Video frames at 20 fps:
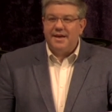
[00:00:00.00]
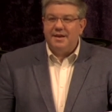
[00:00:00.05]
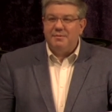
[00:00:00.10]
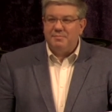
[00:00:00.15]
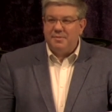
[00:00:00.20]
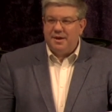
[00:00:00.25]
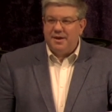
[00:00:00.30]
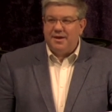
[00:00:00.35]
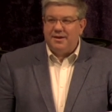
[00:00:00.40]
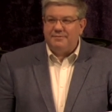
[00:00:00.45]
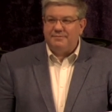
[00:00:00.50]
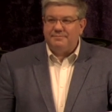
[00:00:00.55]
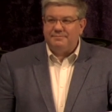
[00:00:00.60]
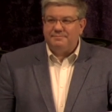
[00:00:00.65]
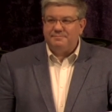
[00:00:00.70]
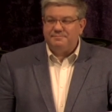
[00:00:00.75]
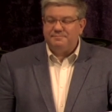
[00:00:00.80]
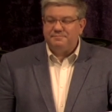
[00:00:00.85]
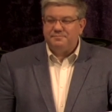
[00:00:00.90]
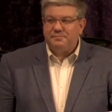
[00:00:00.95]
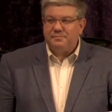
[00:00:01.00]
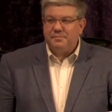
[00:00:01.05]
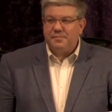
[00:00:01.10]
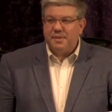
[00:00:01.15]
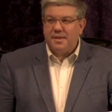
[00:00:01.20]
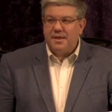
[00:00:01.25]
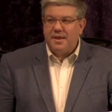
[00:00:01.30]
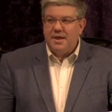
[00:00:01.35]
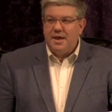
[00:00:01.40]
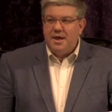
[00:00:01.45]
Amen.
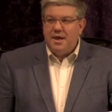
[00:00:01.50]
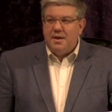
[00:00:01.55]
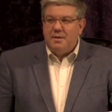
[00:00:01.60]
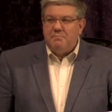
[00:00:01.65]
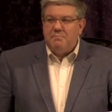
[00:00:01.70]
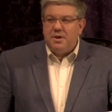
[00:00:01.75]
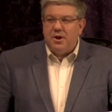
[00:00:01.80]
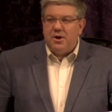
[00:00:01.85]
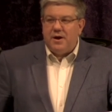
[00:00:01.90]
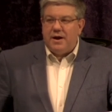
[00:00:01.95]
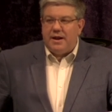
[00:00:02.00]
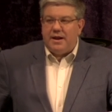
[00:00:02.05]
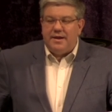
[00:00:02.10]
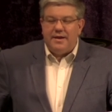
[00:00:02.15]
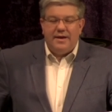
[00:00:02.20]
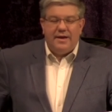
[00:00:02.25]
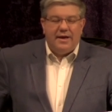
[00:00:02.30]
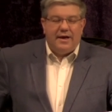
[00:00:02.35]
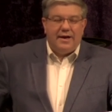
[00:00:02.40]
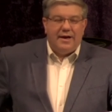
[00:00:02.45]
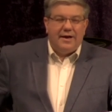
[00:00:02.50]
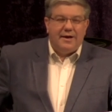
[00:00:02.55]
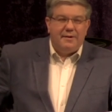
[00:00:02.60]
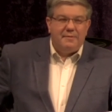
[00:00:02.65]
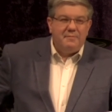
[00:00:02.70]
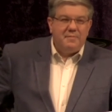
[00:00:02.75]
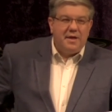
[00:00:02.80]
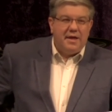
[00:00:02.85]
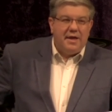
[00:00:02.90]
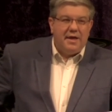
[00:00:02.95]
Mary,
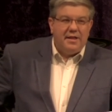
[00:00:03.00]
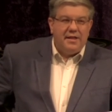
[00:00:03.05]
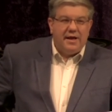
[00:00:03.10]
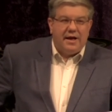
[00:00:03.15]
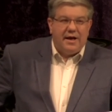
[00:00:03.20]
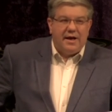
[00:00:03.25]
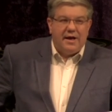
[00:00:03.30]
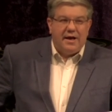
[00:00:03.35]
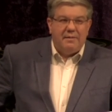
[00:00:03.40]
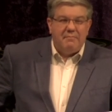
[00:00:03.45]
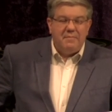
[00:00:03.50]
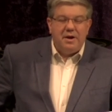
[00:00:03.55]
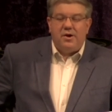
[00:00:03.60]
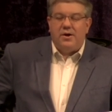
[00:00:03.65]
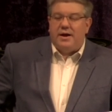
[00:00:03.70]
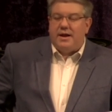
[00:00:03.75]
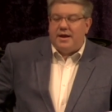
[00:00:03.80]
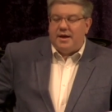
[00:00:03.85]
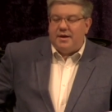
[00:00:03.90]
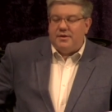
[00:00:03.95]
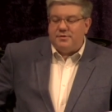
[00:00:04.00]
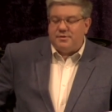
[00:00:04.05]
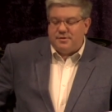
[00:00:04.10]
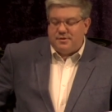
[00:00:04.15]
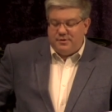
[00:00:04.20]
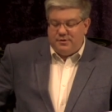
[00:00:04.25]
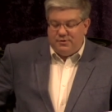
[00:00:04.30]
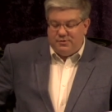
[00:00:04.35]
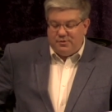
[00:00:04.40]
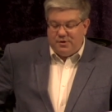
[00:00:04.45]

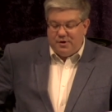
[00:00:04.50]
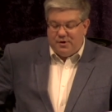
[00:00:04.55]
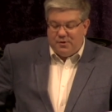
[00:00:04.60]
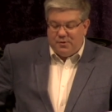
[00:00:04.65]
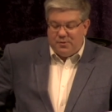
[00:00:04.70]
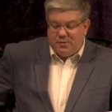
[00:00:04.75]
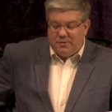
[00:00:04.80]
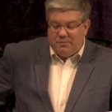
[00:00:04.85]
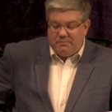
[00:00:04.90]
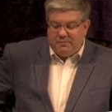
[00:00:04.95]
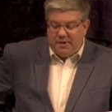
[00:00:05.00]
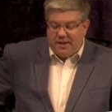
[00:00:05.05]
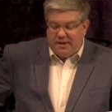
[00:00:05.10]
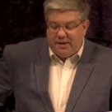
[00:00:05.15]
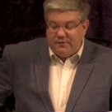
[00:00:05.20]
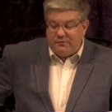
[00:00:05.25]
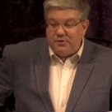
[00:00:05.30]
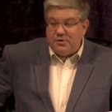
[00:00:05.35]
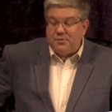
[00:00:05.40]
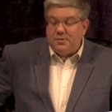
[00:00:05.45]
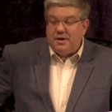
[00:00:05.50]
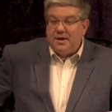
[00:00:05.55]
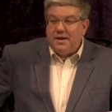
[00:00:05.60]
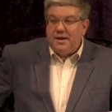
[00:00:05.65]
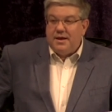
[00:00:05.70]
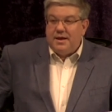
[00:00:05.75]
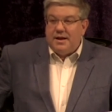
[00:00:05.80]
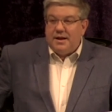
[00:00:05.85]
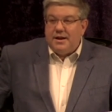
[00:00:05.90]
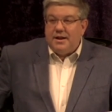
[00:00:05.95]
as you know, many of you,
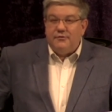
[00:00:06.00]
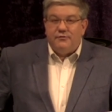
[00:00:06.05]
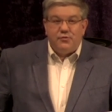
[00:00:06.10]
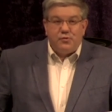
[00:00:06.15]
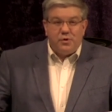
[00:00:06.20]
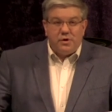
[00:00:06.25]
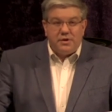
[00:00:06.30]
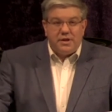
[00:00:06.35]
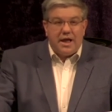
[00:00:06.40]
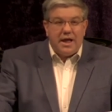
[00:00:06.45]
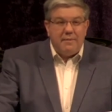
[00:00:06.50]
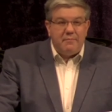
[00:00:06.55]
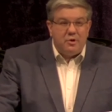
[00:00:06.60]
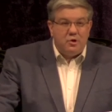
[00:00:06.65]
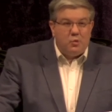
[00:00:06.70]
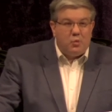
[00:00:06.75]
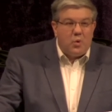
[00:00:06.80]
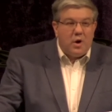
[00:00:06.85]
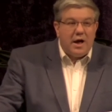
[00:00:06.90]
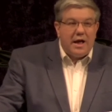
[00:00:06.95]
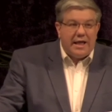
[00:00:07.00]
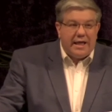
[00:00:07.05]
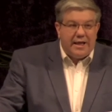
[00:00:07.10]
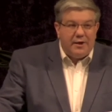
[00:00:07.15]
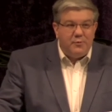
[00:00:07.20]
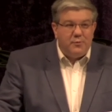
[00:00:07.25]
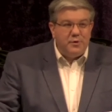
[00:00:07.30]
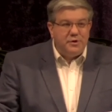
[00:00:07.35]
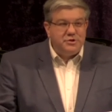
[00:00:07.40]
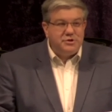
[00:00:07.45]
lived for a time in
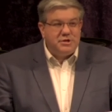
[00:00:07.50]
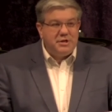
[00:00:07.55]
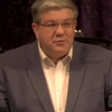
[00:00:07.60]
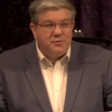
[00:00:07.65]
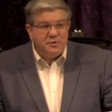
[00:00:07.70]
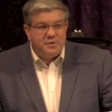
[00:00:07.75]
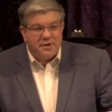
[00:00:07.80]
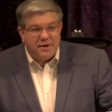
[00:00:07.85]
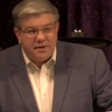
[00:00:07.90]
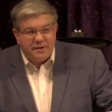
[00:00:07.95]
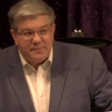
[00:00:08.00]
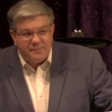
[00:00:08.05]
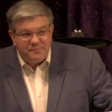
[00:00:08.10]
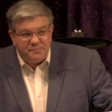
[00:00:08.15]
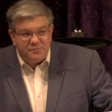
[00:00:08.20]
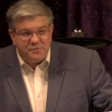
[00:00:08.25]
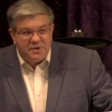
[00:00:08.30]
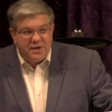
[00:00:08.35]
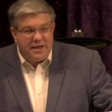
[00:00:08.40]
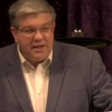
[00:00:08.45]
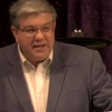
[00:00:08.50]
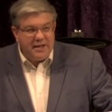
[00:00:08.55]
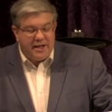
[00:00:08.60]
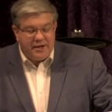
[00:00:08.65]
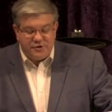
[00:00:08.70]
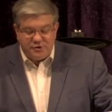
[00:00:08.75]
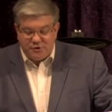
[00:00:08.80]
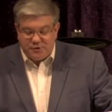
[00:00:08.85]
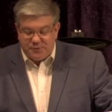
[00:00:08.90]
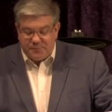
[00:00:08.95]
Hawaii when she was a
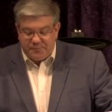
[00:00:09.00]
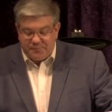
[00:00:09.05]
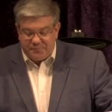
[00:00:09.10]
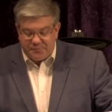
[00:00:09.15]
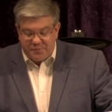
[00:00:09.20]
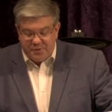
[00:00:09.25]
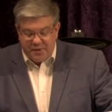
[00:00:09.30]
teenager.